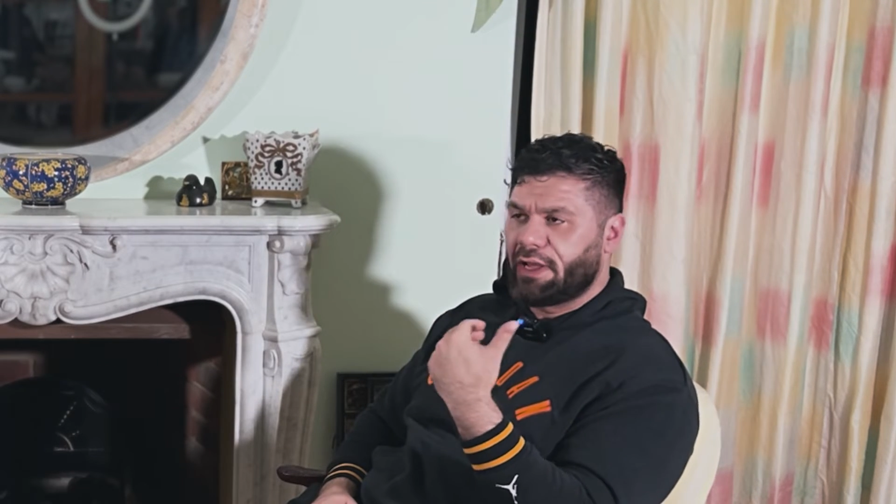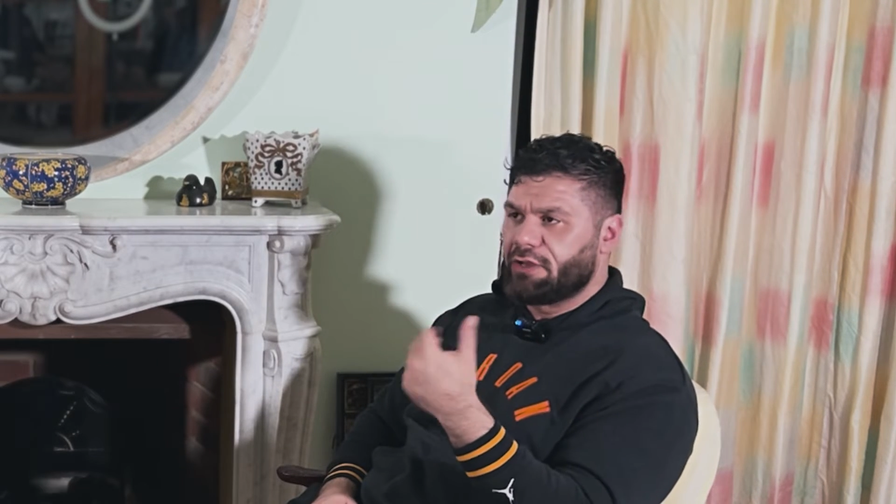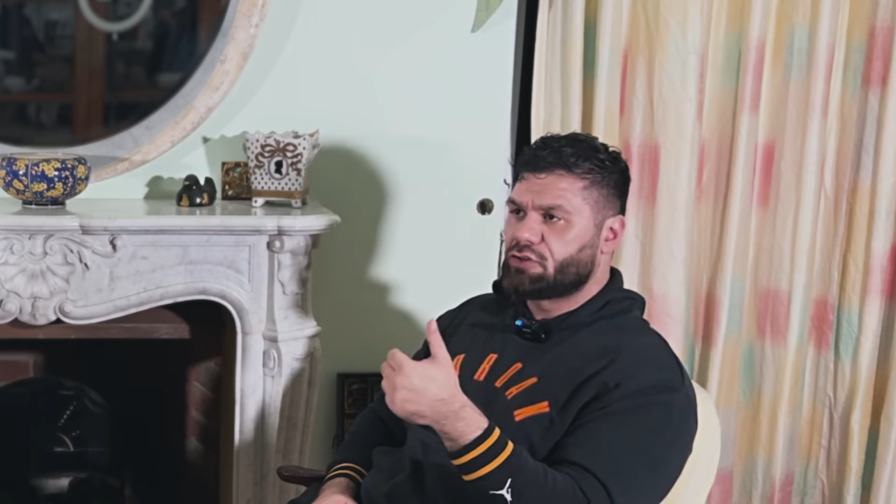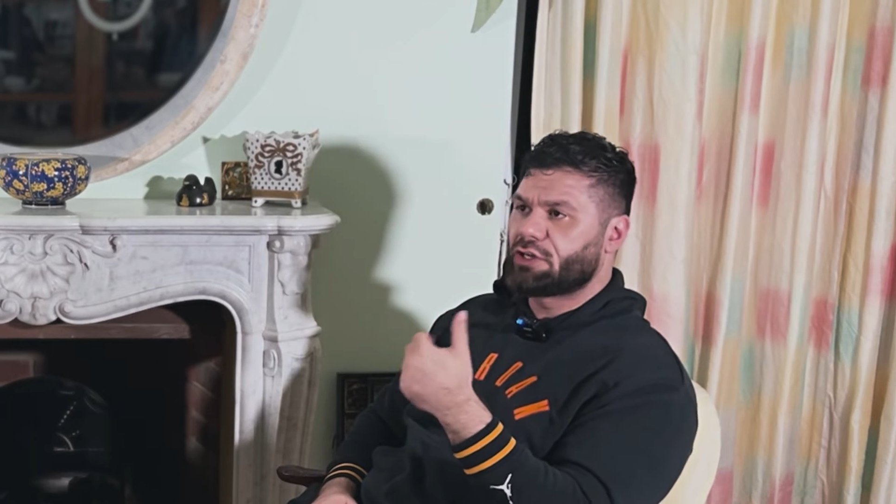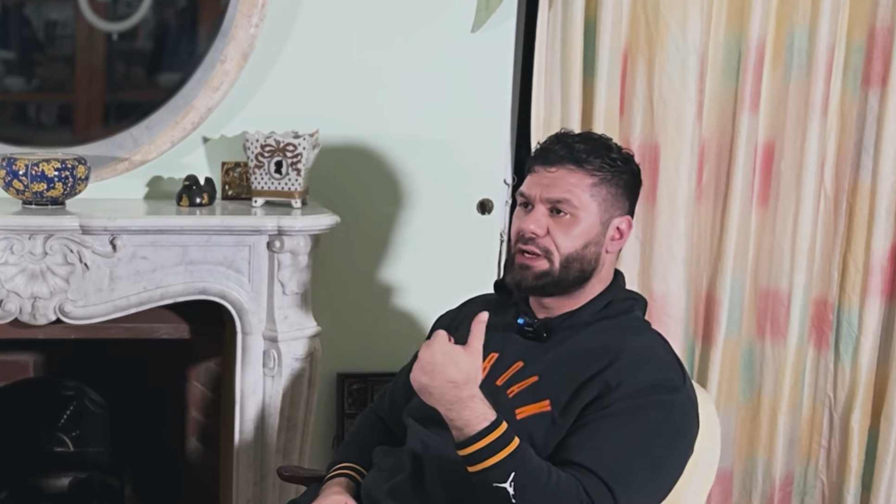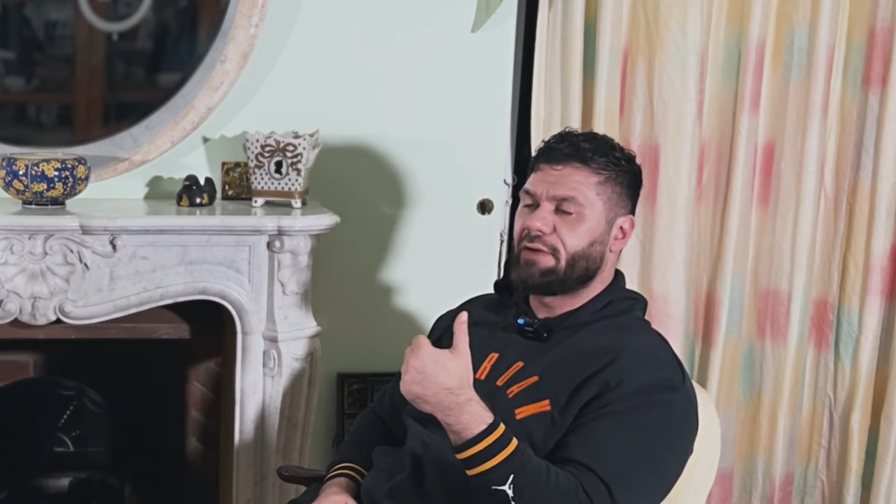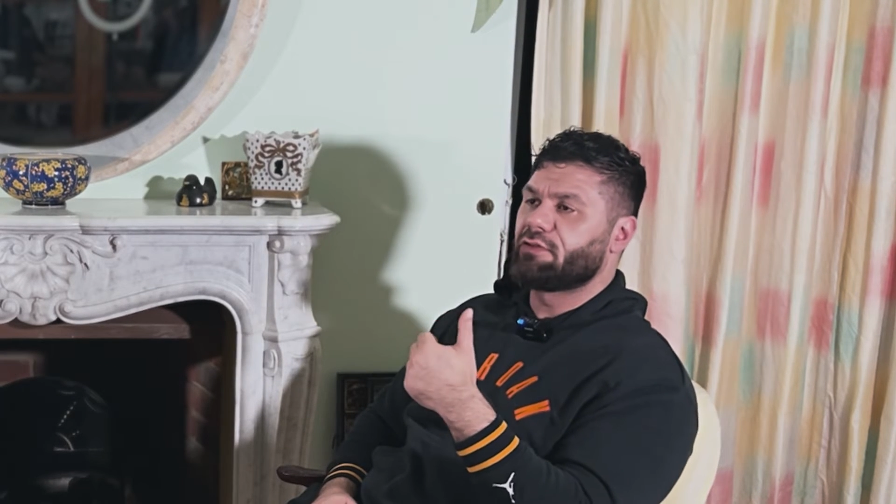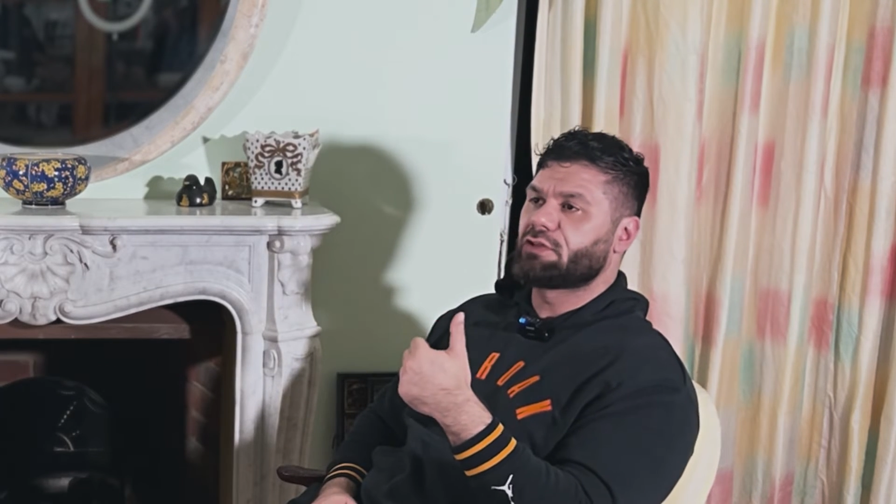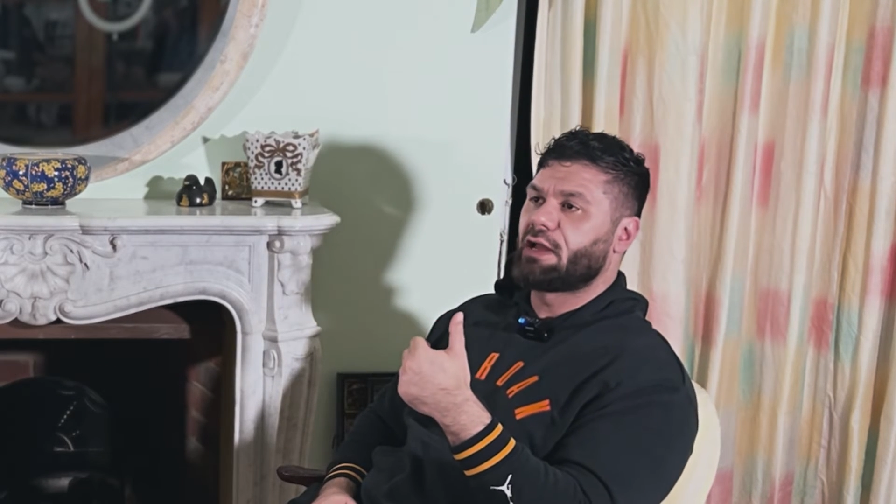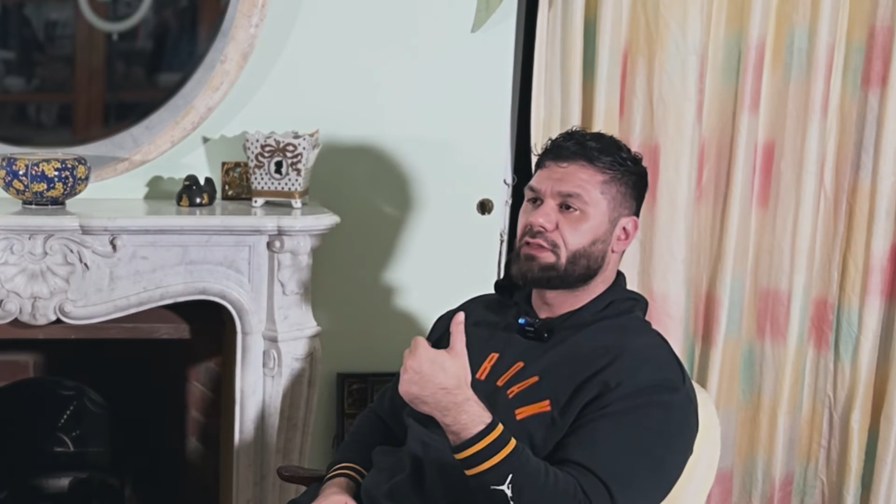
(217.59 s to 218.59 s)
estrogen
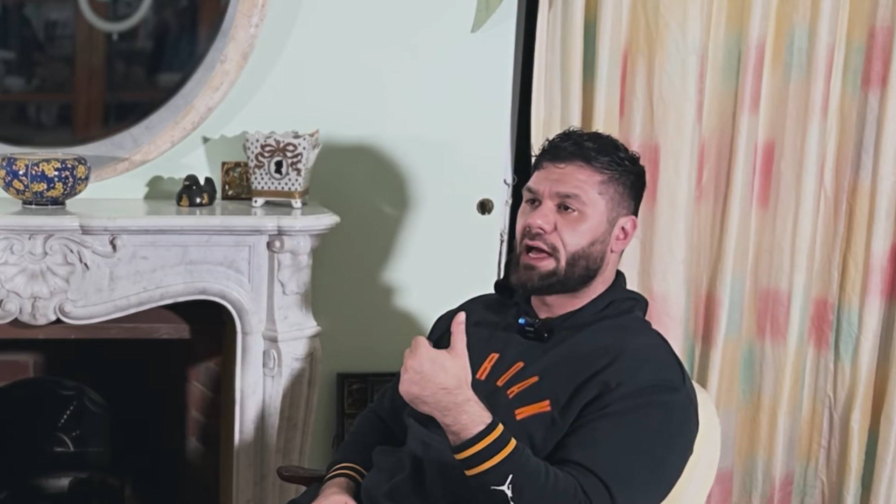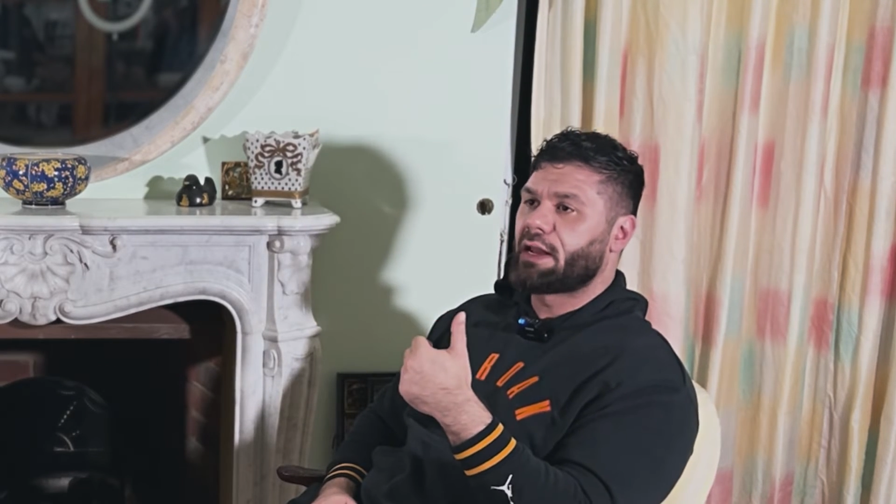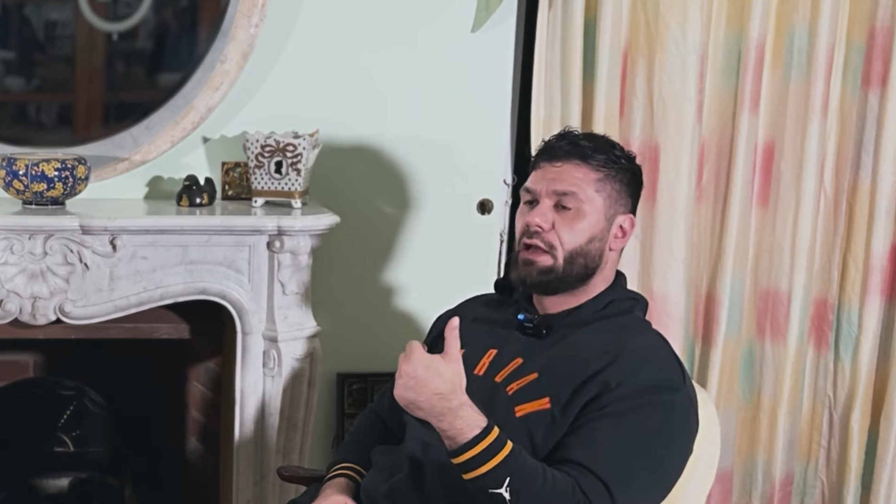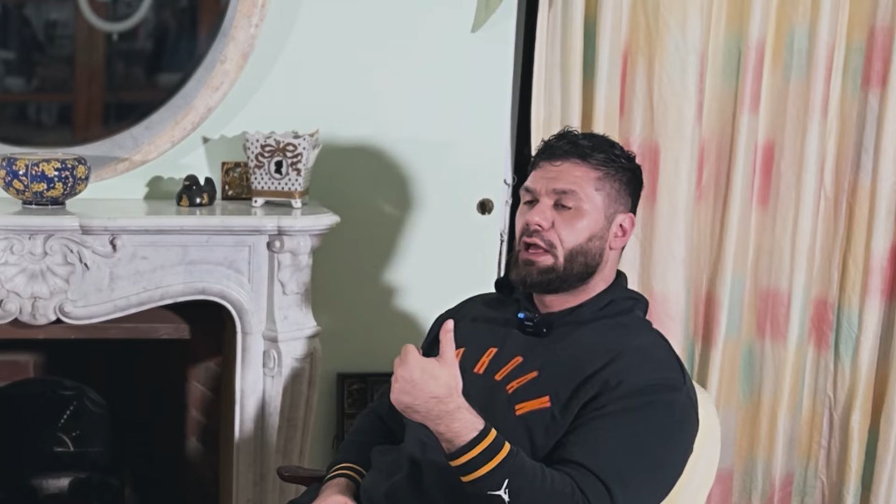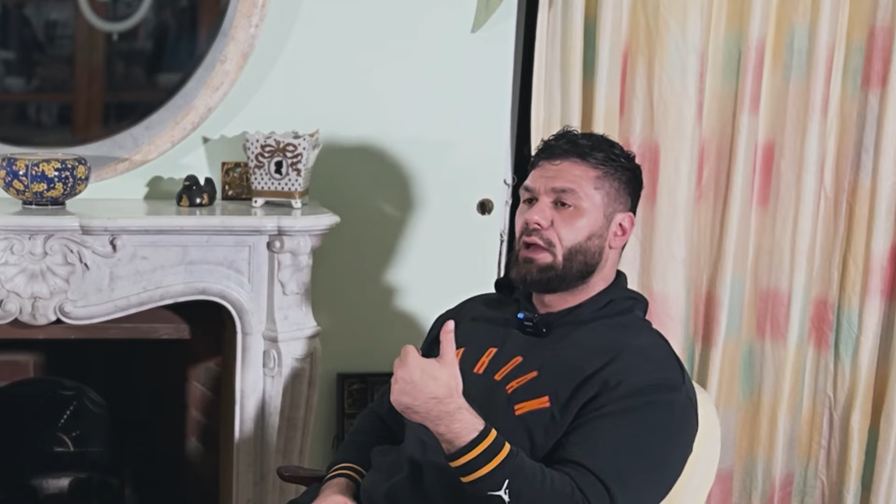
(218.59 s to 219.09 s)
levels like that,